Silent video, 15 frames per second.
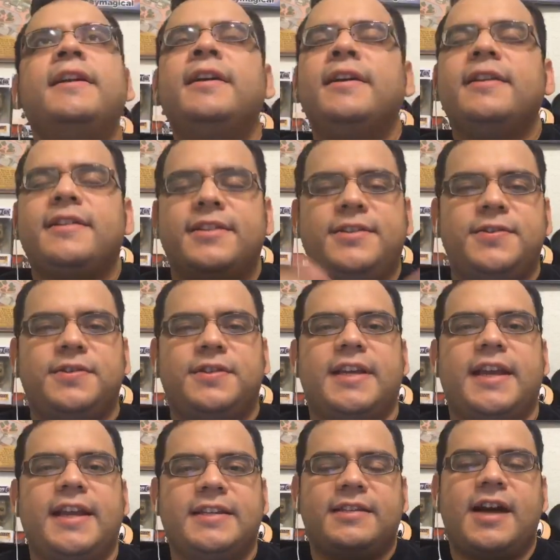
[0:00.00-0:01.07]
to do
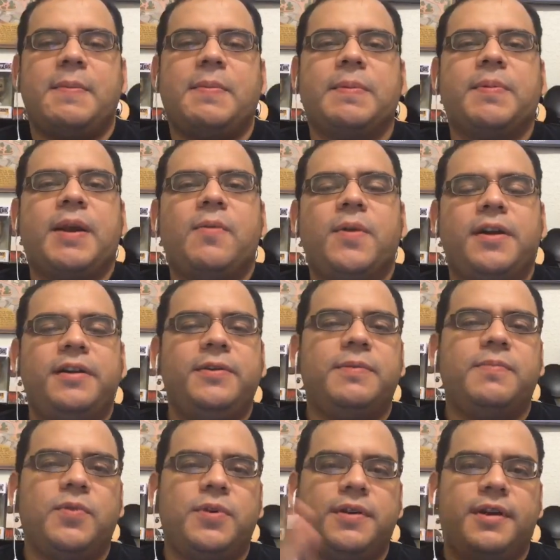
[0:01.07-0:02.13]
today's topic, but I want to do
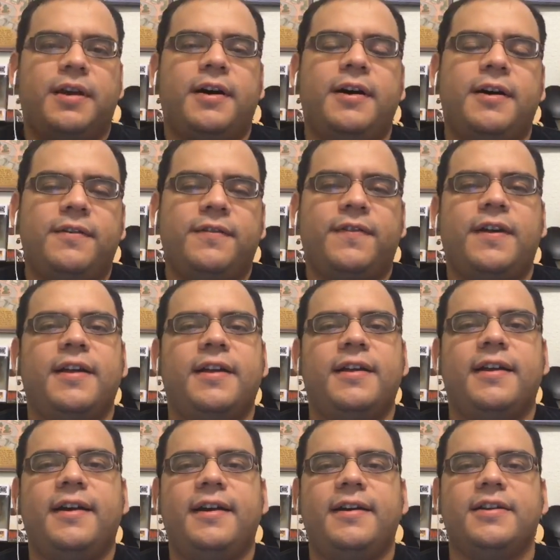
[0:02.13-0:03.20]
it more of
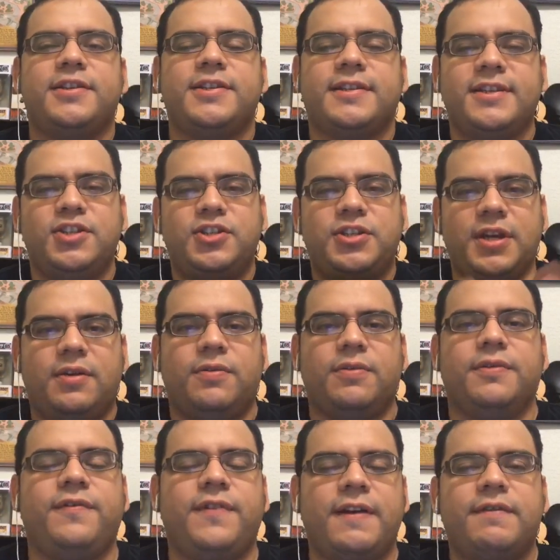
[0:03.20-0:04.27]
just in general,
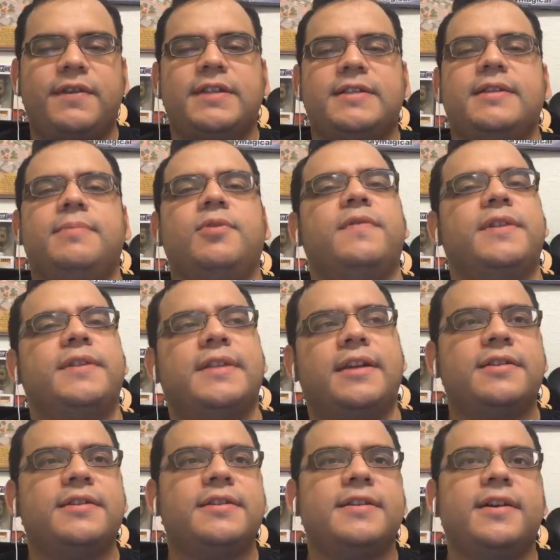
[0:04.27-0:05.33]
the favorite Disney movies.
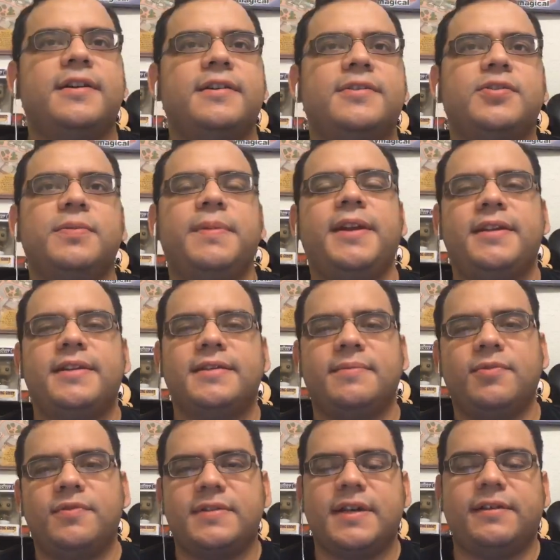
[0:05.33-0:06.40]
There's so many
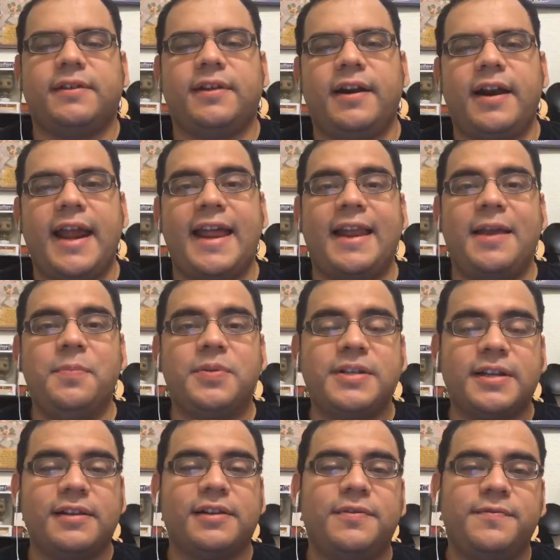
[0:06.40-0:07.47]
Disney movies out there, and in
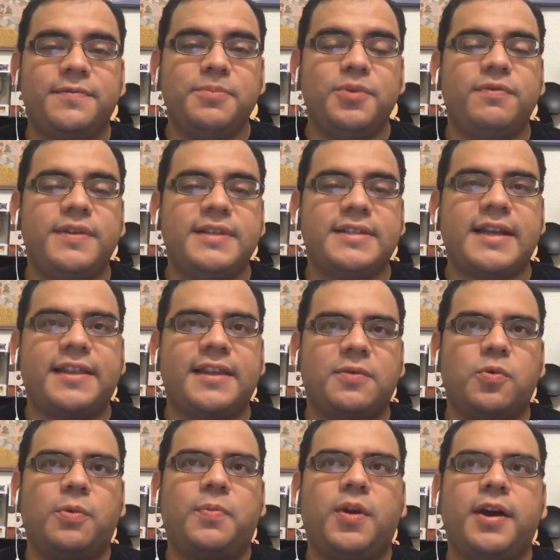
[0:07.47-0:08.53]
particular movies, I
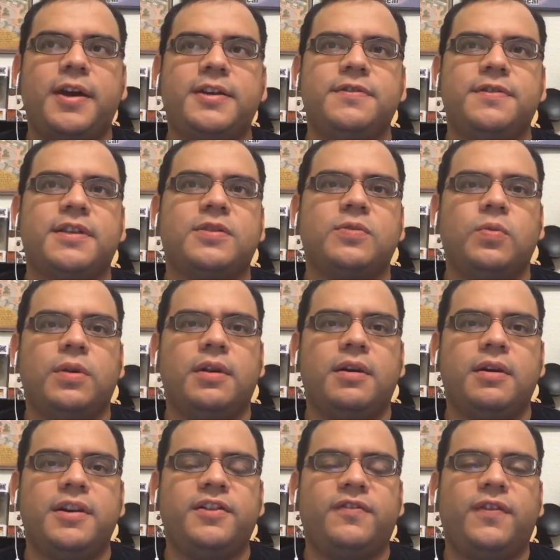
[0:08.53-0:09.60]
think we'll probably do this
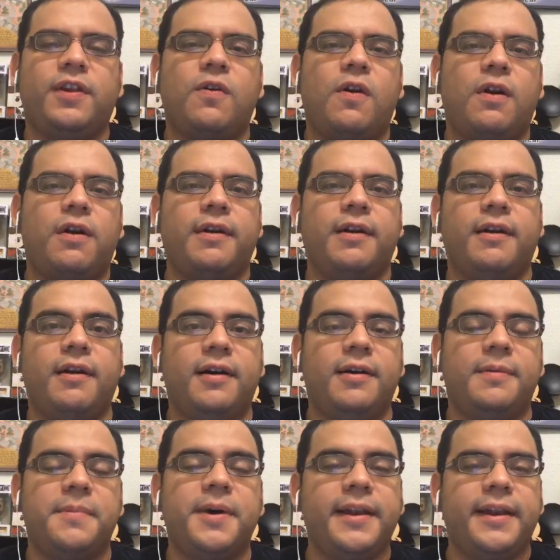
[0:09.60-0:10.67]
video
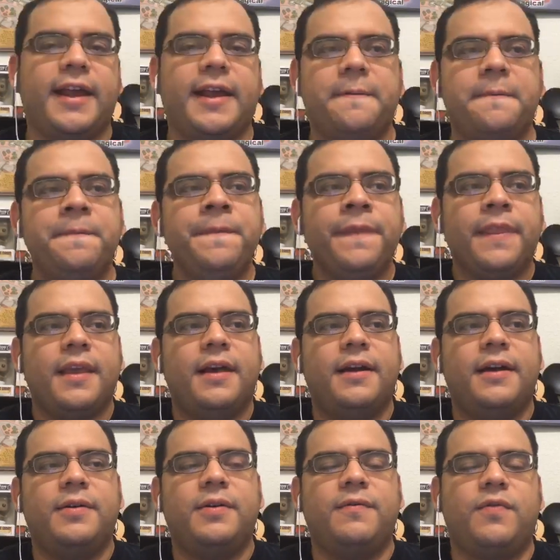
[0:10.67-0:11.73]
on Monday,
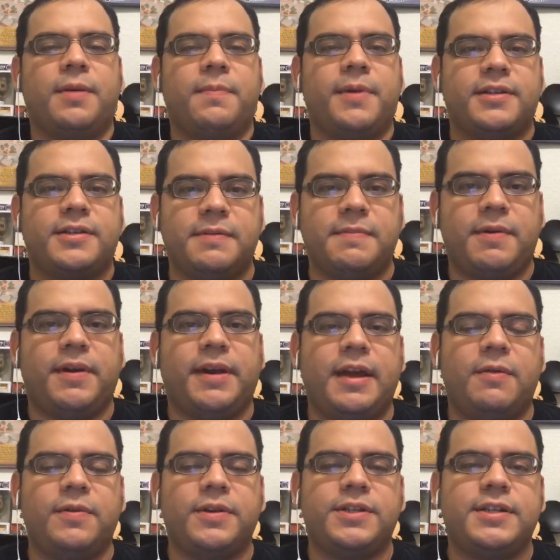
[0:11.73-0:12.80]
of what I'm going to talk about right
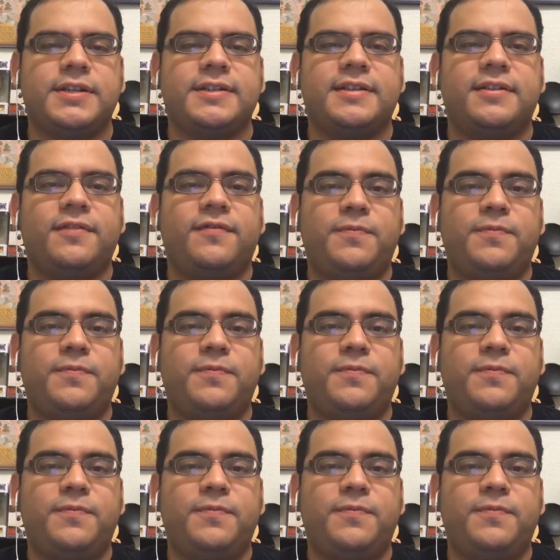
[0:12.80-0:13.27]
now, which is the